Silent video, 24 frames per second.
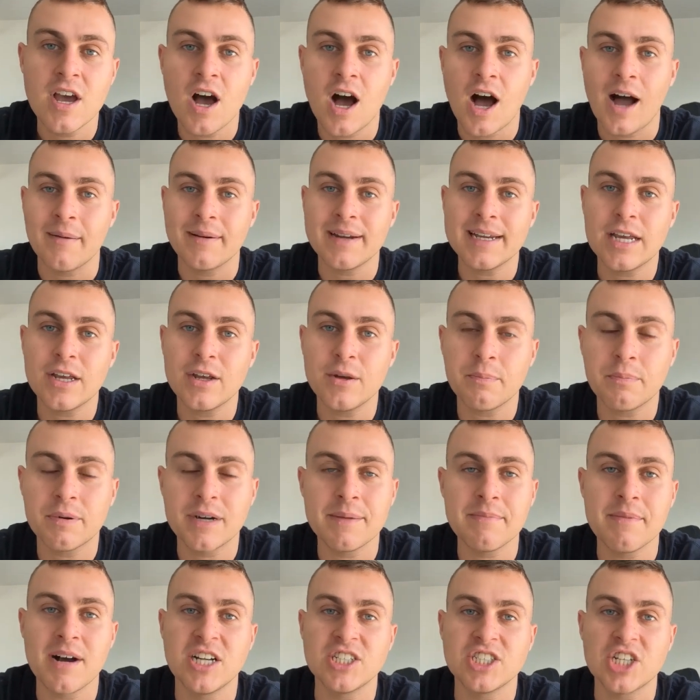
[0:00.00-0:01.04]
I'm going to give you
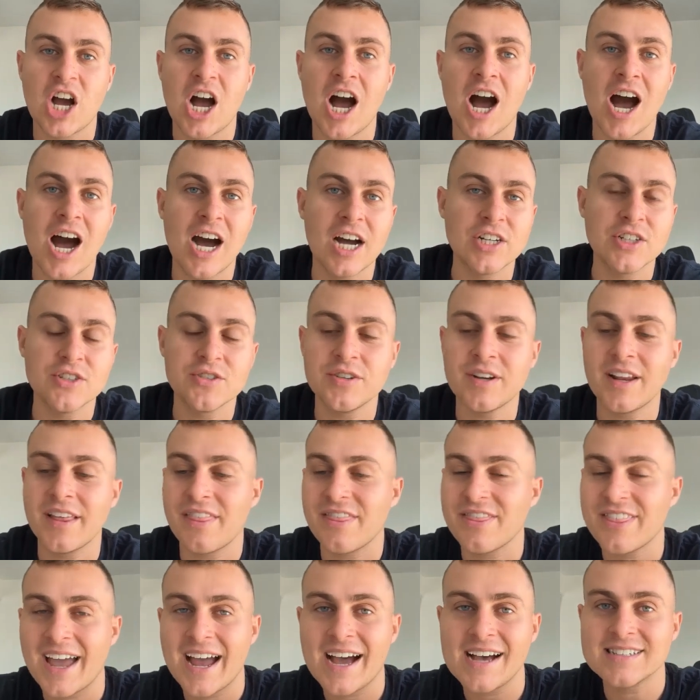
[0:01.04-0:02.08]
pretty much
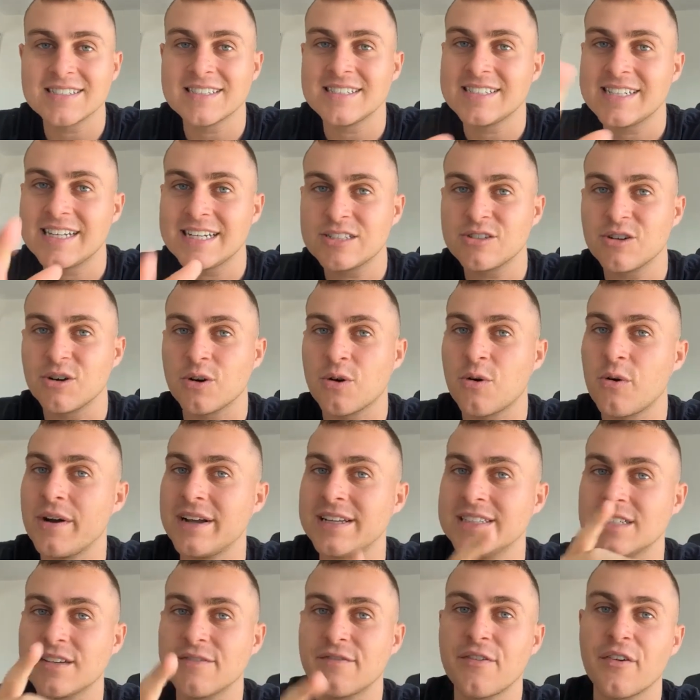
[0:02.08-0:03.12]
100,000 TikTok
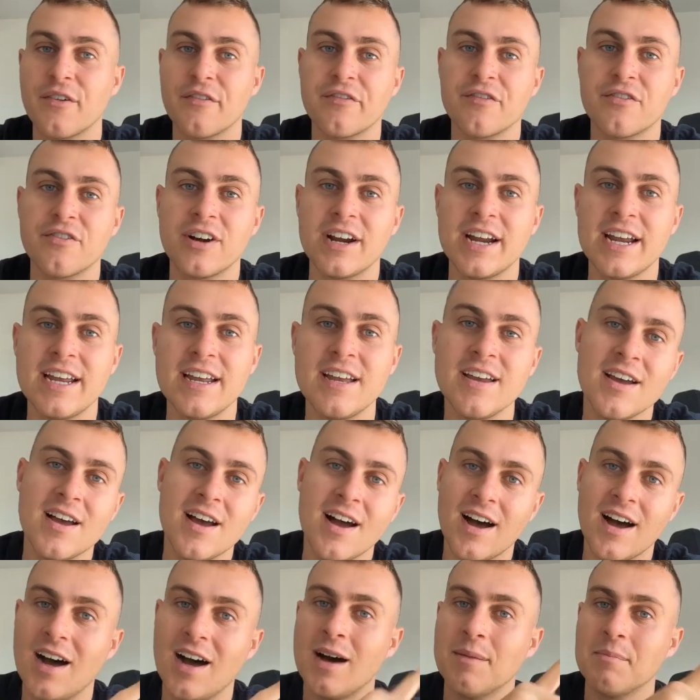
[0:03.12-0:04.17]
coins for free,
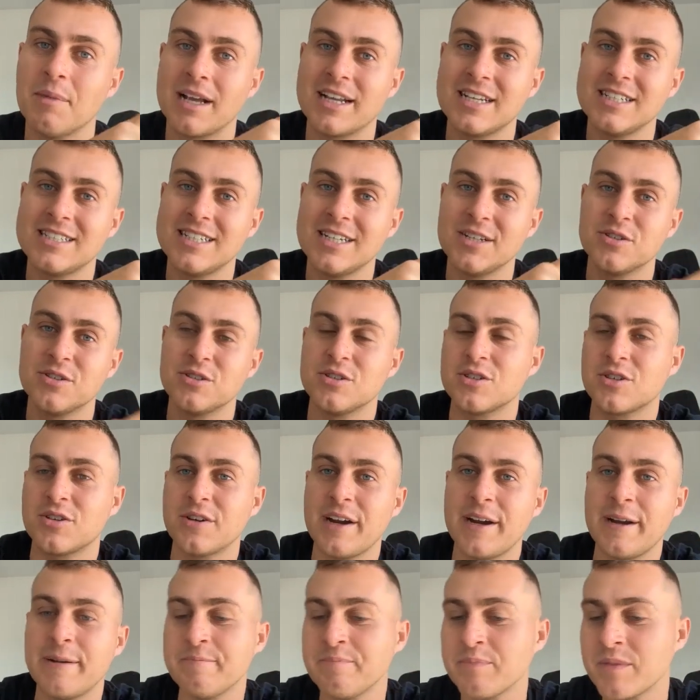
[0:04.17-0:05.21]
like you see on the
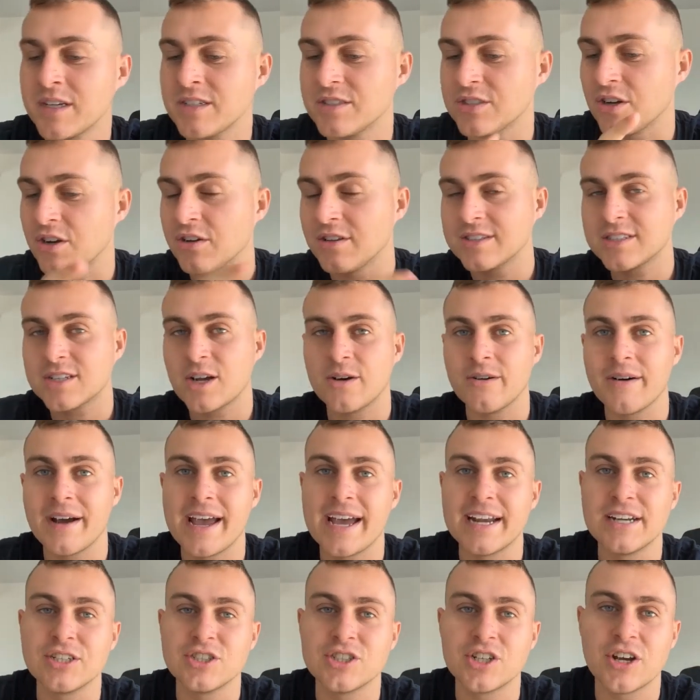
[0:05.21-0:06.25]
screen. So let's go
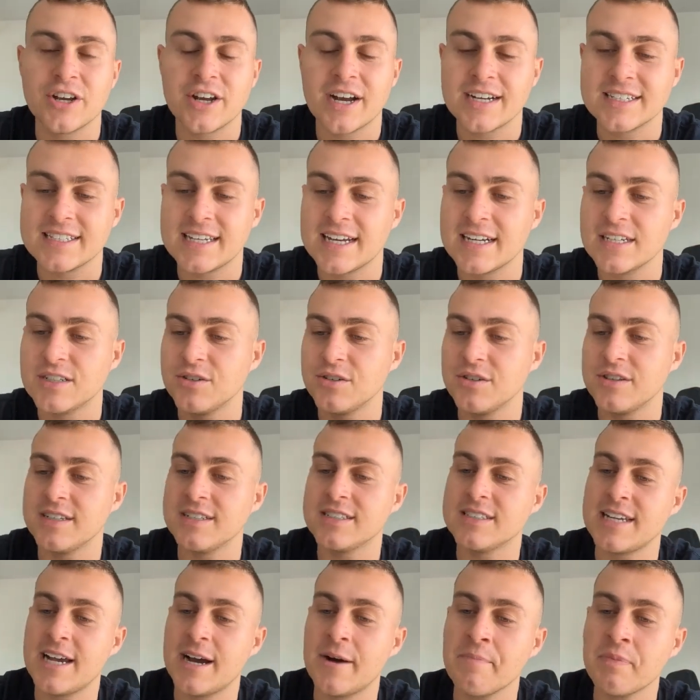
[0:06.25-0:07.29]
ahead and show you guys how to do
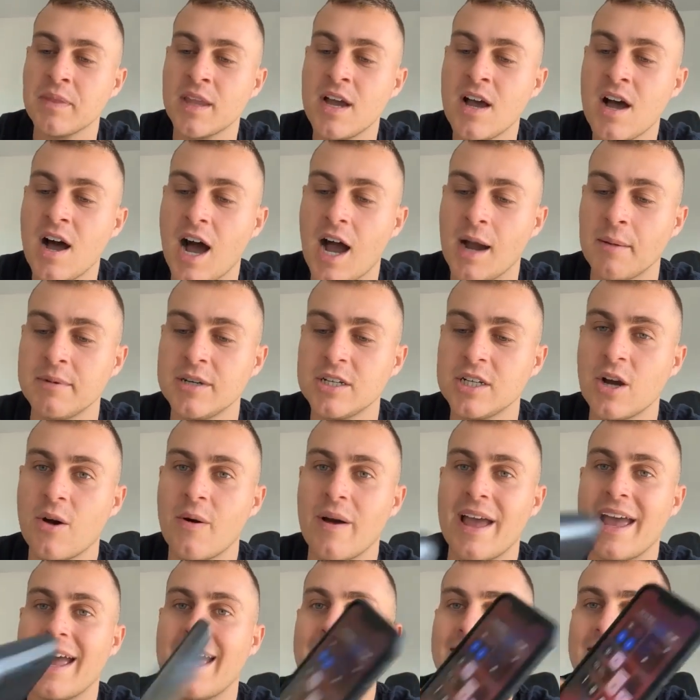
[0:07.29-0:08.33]
this. Now, I'm going to go
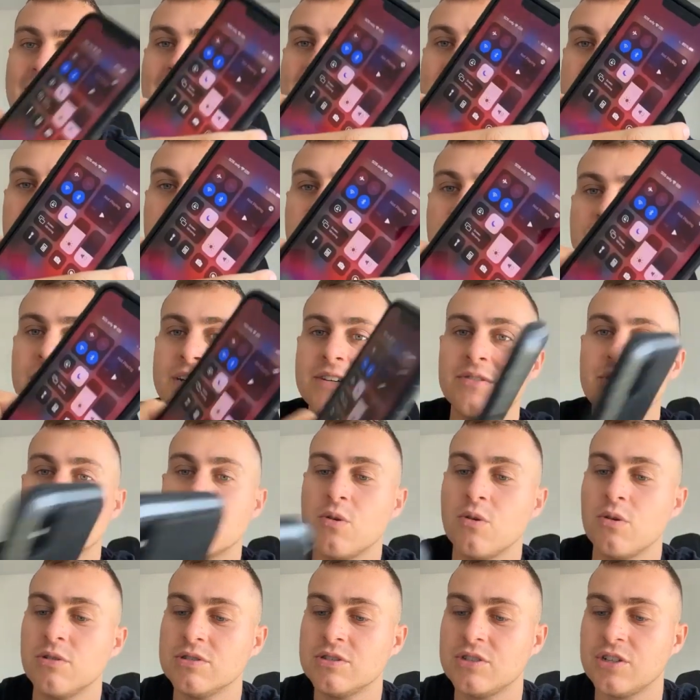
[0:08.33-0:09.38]
ahead and screen
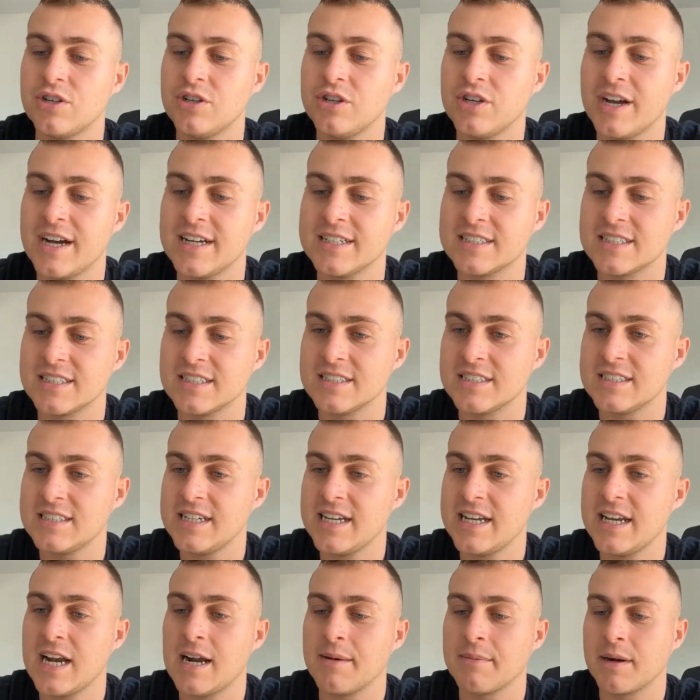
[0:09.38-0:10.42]
record so you guys can
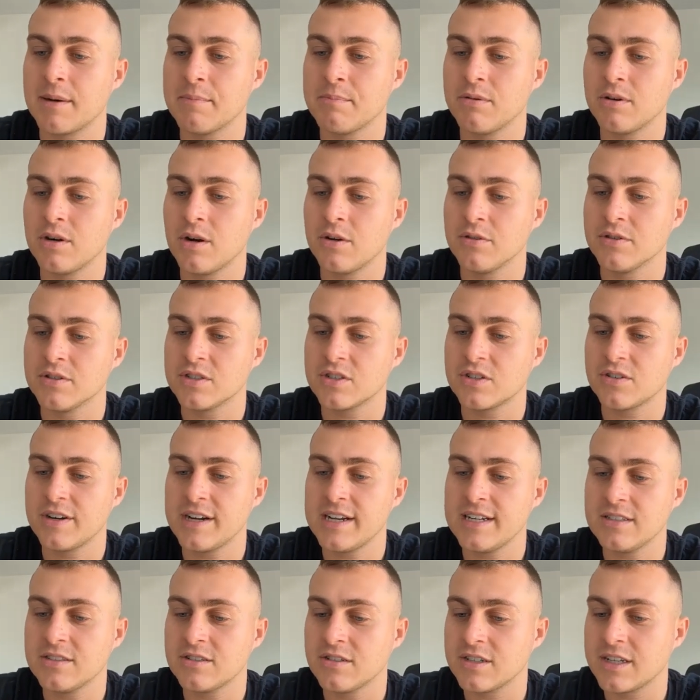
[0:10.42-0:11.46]
see it. I'm going to put it on the
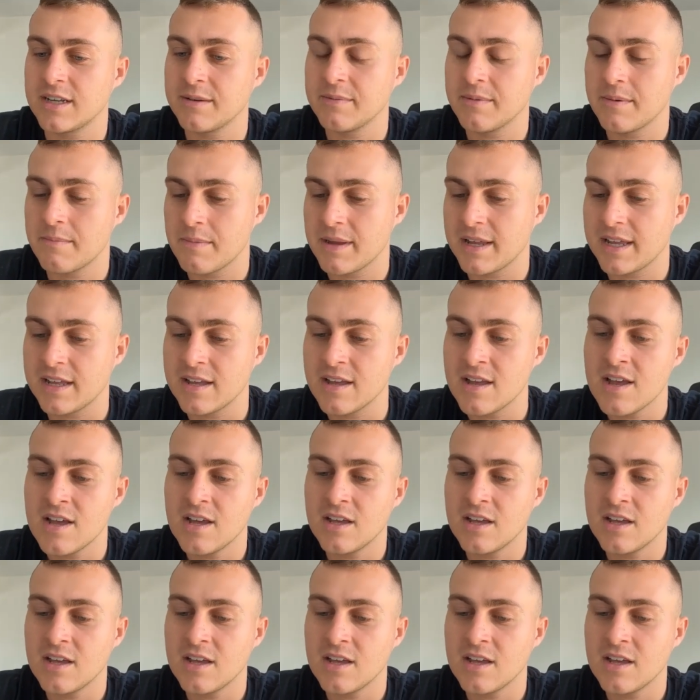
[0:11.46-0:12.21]
screen. So give it me